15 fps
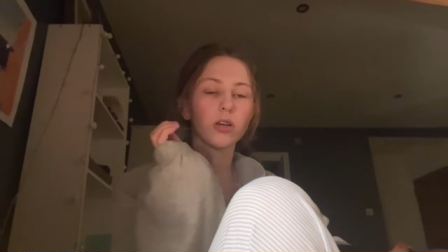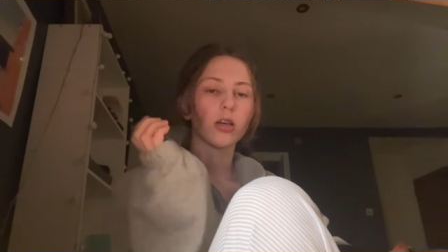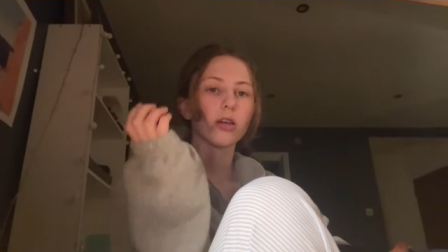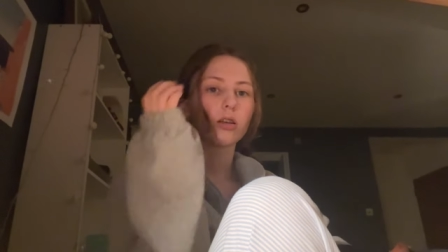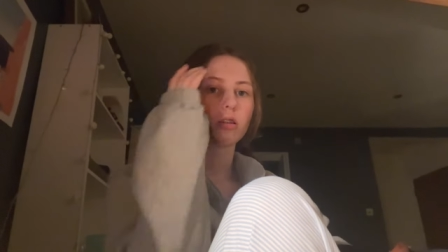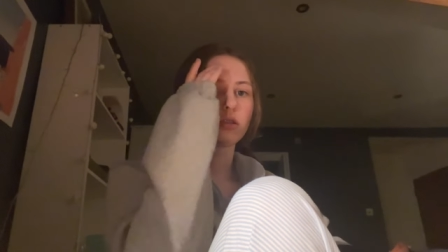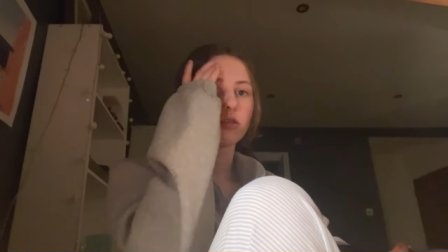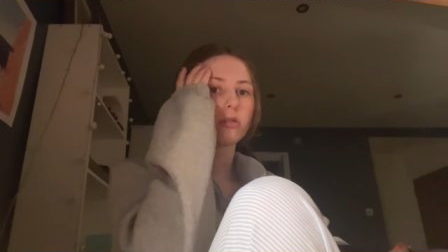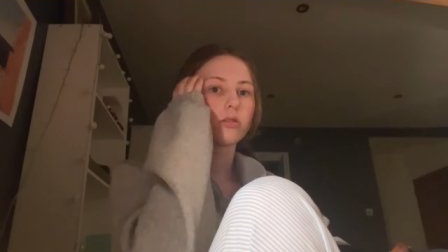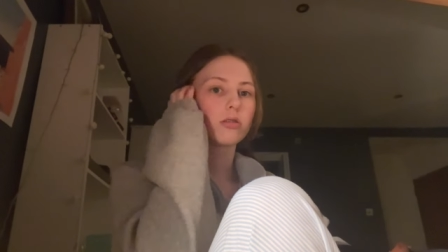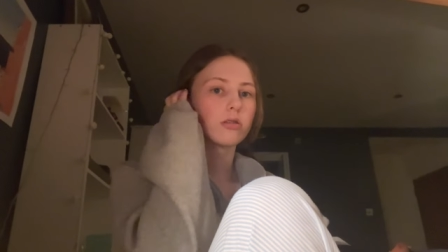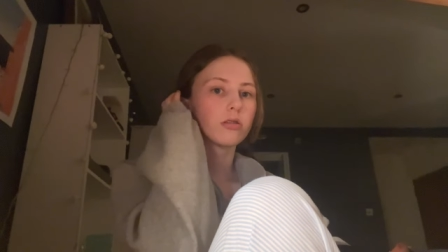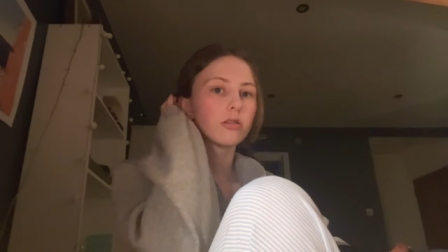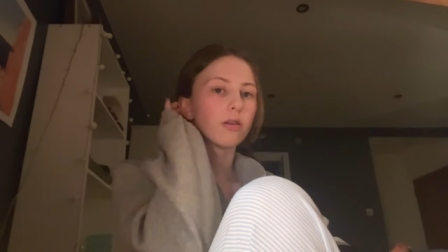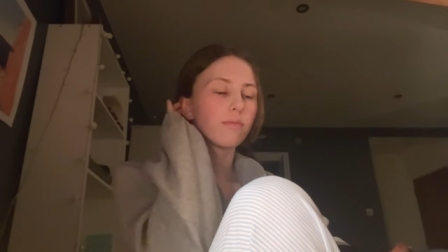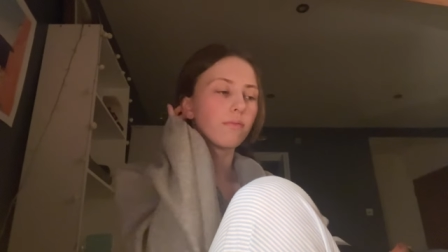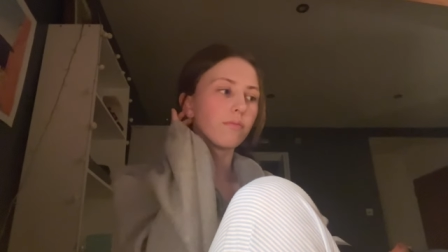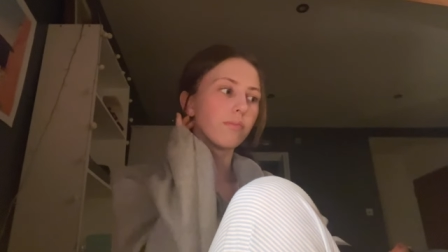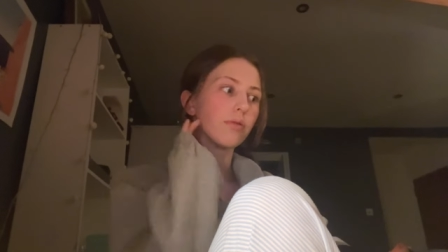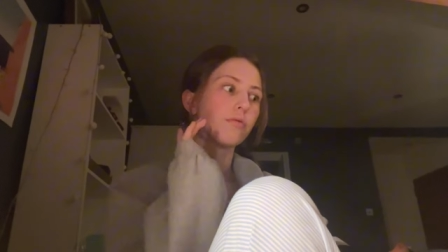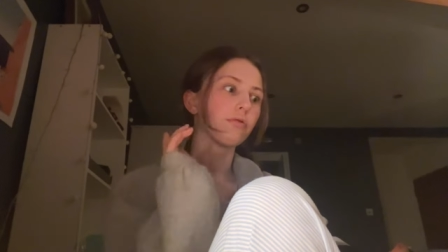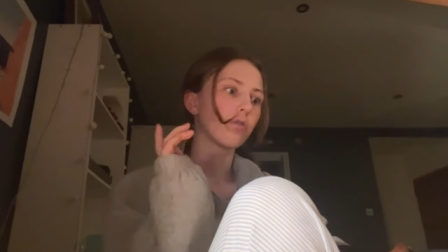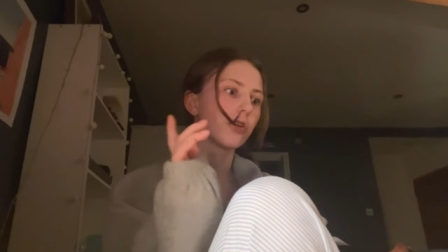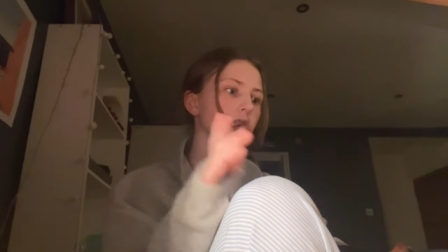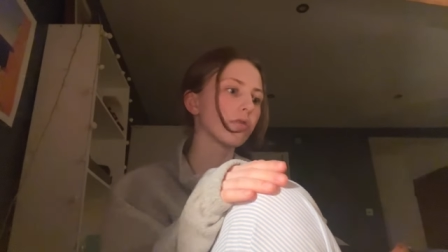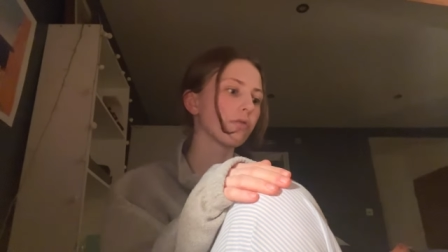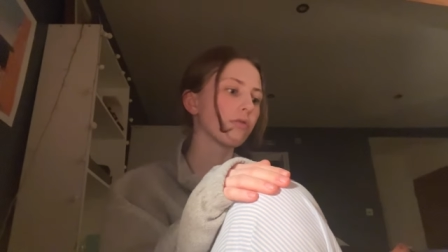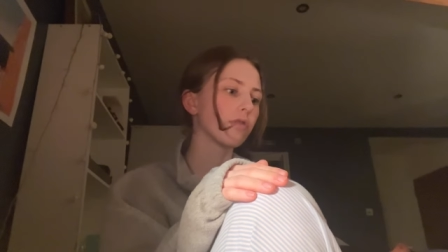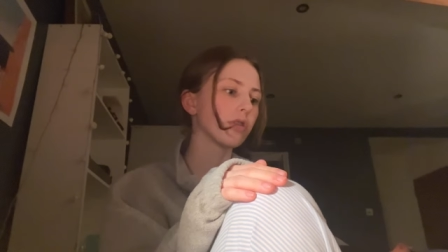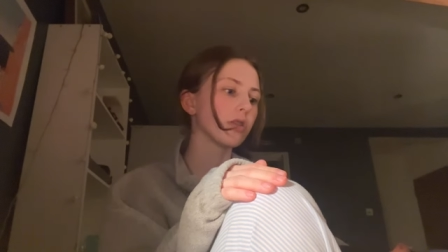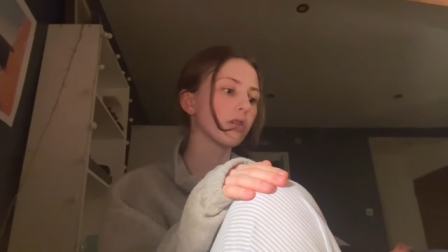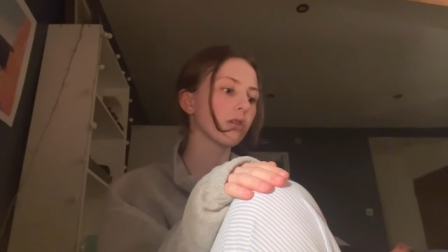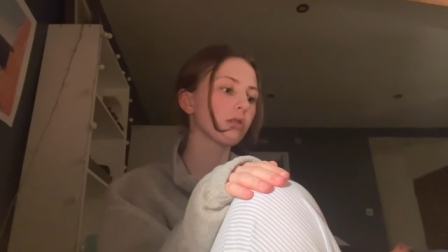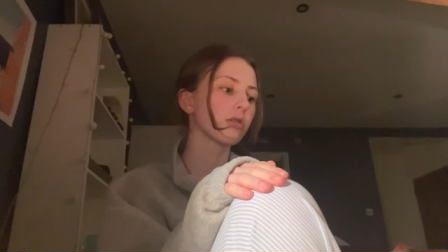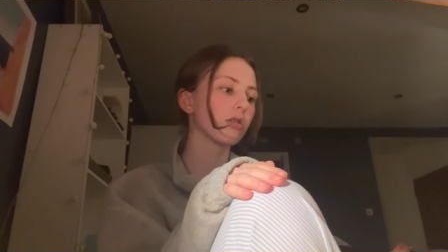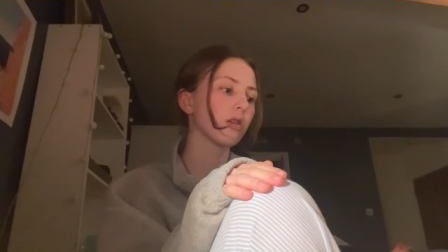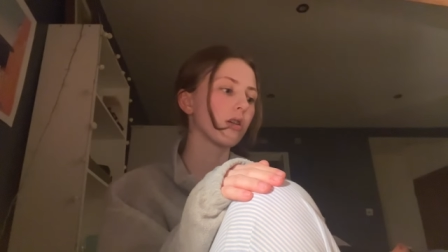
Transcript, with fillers: and I've been revising physics.